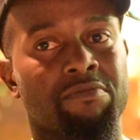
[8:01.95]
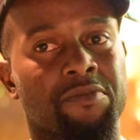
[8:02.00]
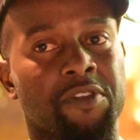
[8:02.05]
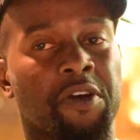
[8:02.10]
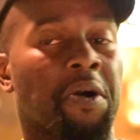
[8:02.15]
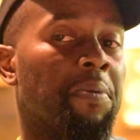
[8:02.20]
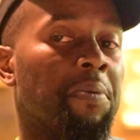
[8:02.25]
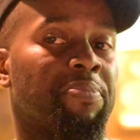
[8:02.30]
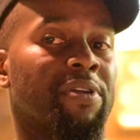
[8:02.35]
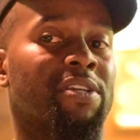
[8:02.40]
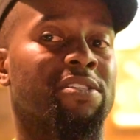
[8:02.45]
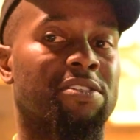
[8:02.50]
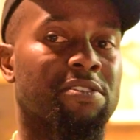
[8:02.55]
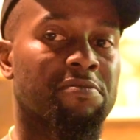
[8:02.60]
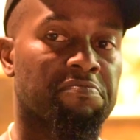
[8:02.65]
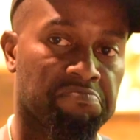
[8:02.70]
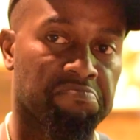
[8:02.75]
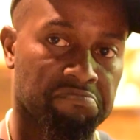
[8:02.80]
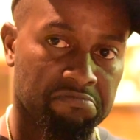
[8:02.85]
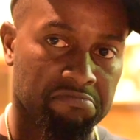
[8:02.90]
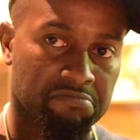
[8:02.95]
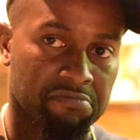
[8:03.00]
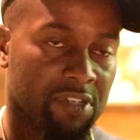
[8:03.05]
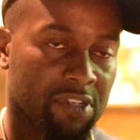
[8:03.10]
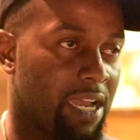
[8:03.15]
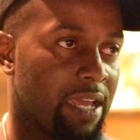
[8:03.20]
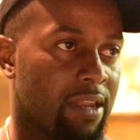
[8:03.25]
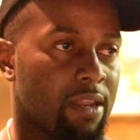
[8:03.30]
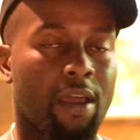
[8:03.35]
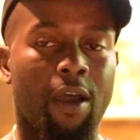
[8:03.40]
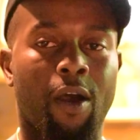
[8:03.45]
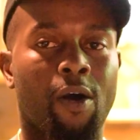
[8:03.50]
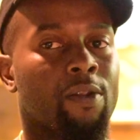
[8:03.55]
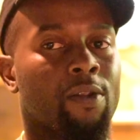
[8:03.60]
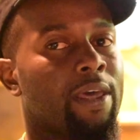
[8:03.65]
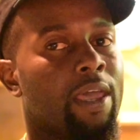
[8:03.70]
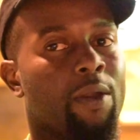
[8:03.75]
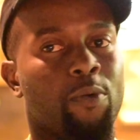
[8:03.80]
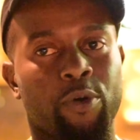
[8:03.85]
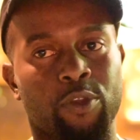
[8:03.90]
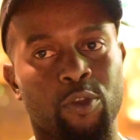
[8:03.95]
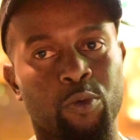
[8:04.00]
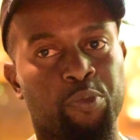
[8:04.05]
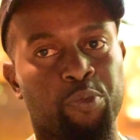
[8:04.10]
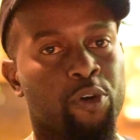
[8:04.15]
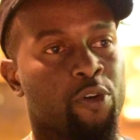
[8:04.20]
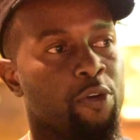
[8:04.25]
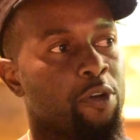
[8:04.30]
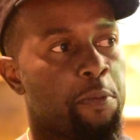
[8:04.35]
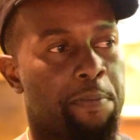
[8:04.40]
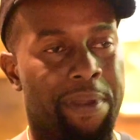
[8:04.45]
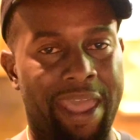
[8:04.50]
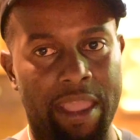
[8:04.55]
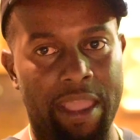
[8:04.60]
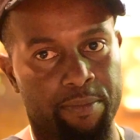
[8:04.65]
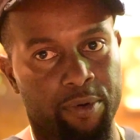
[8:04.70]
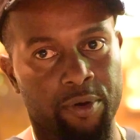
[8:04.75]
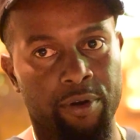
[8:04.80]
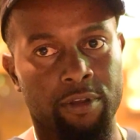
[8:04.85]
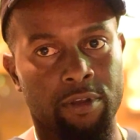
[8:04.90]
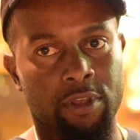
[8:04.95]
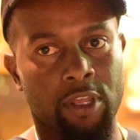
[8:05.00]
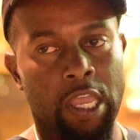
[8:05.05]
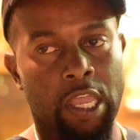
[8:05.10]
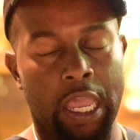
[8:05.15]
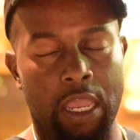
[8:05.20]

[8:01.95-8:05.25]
Oh, I'm busy. All that where you put on the back burner